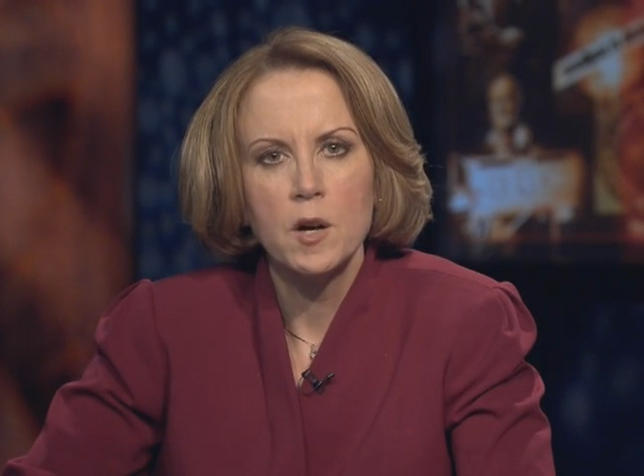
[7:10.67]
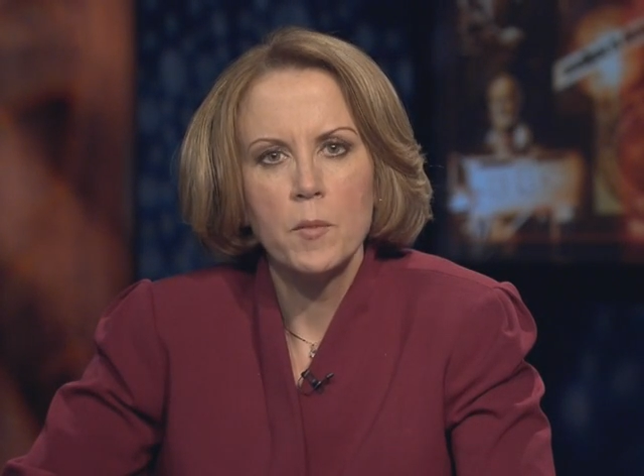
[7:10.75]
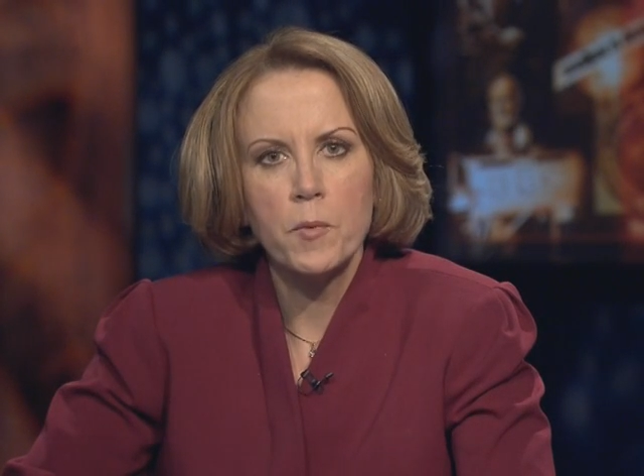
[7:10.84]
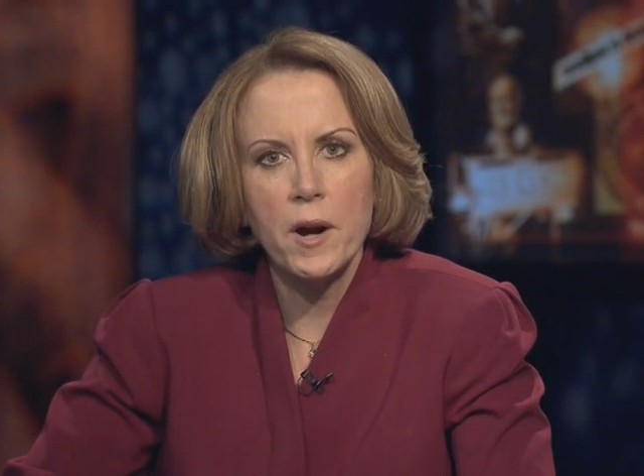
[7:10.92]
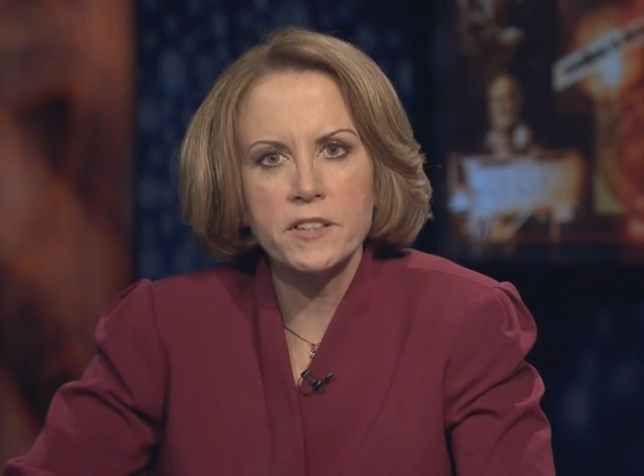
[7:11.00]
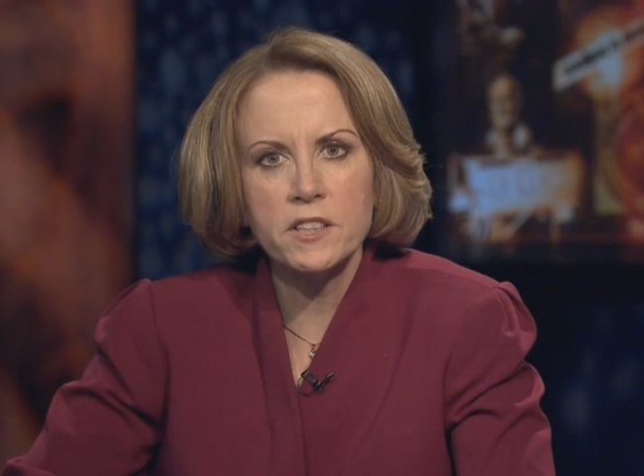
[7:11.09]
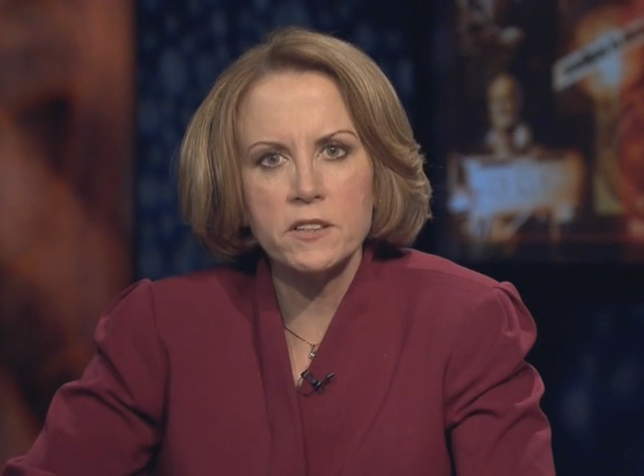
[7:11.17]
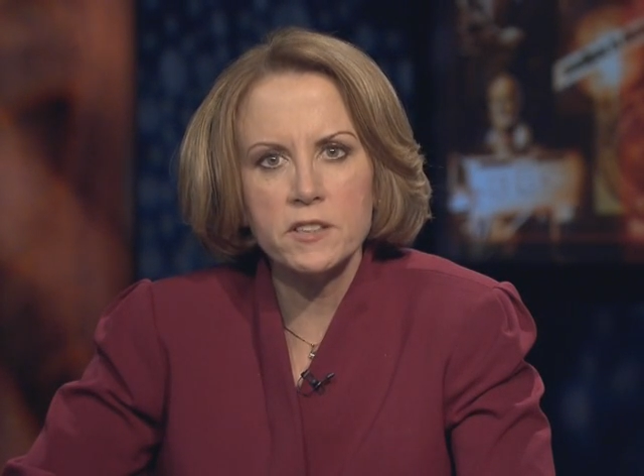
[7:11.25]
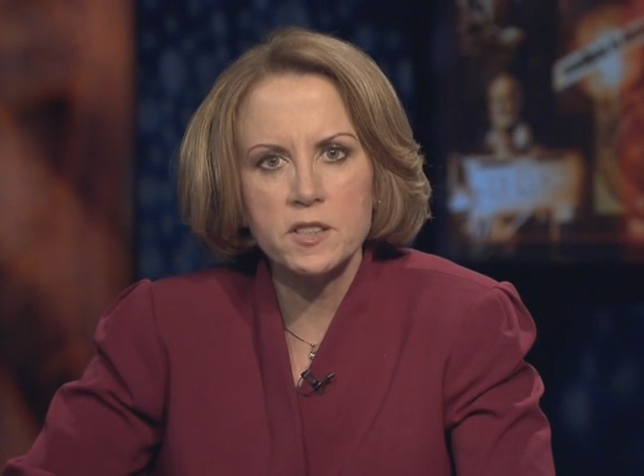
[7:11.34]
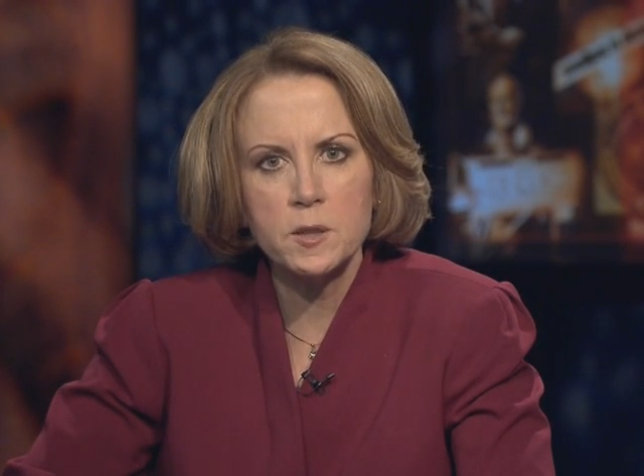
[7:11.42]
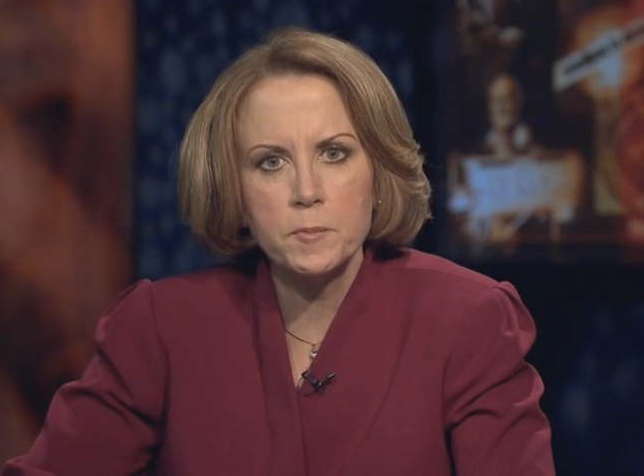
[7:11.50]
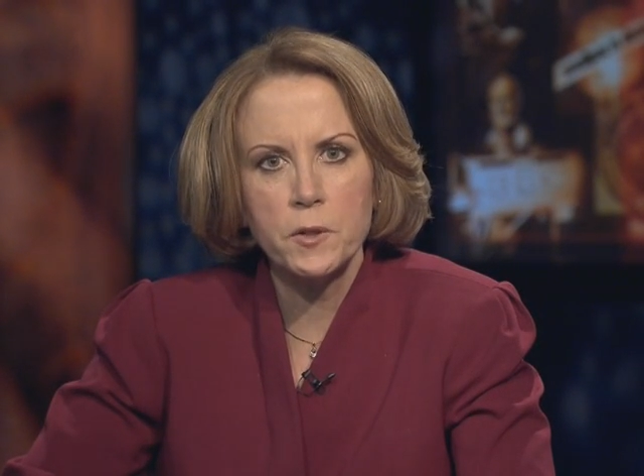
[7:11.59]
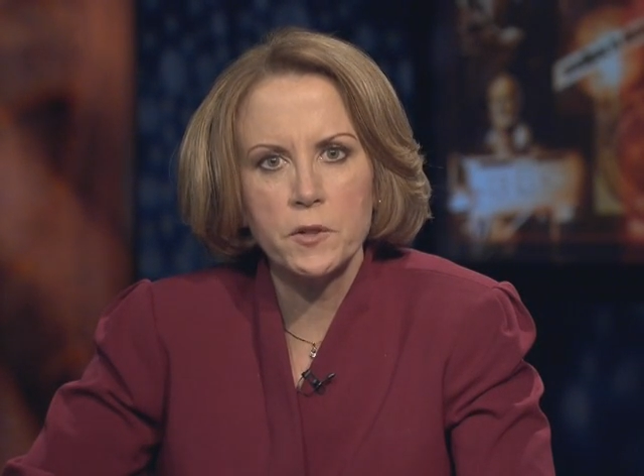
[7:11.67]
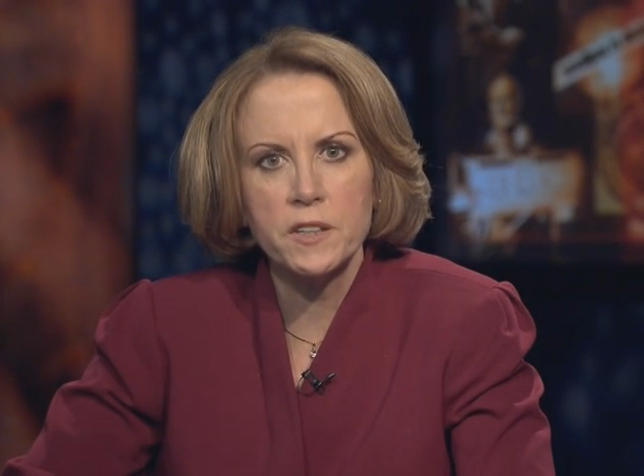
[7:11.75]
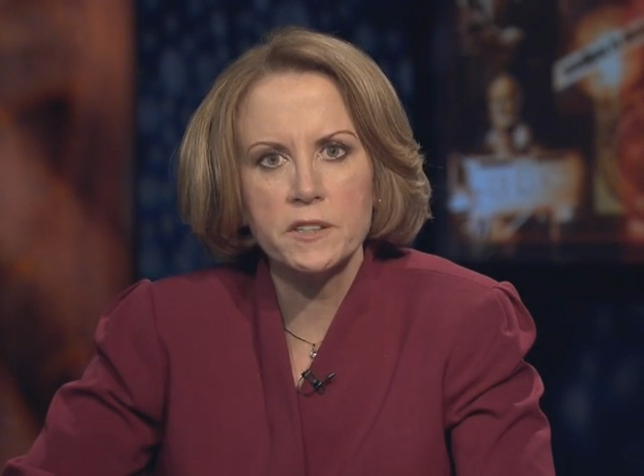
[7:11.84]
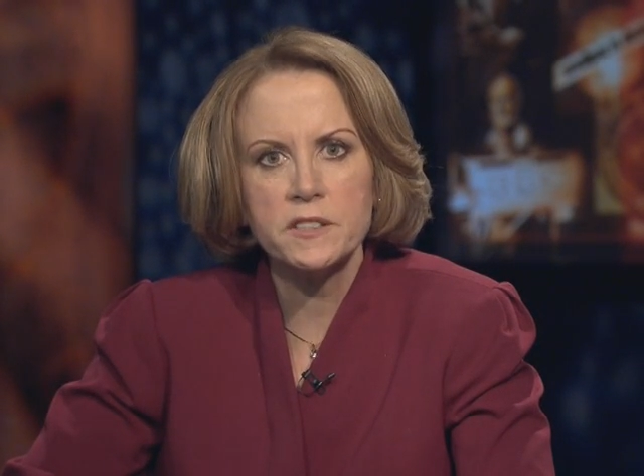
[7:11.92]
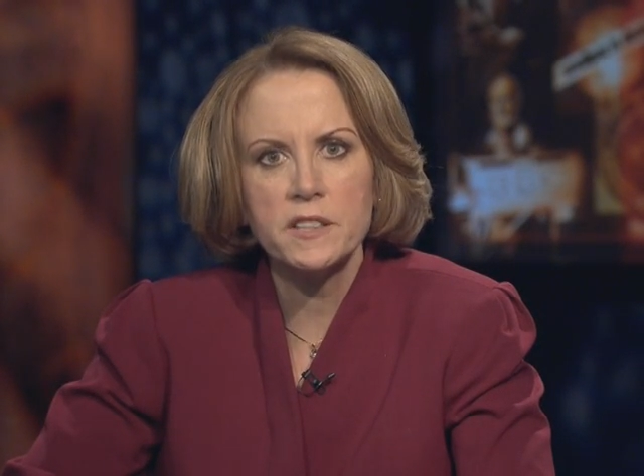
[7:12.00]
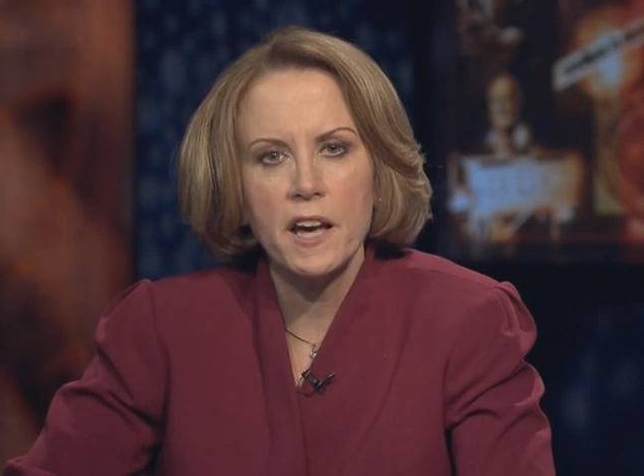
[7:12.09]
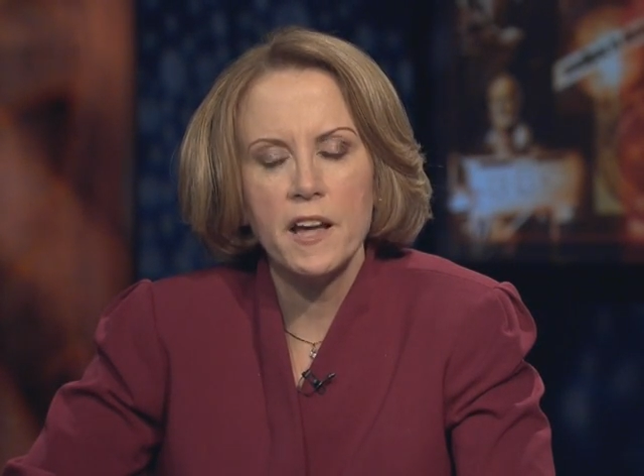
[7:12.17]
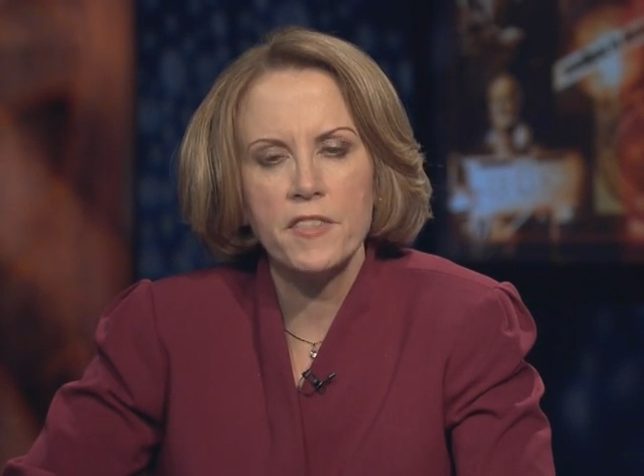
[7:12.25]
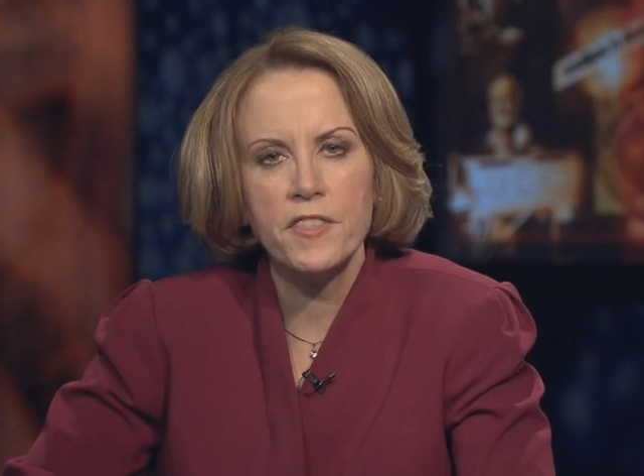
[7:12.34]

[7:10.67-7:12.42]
practical experience, and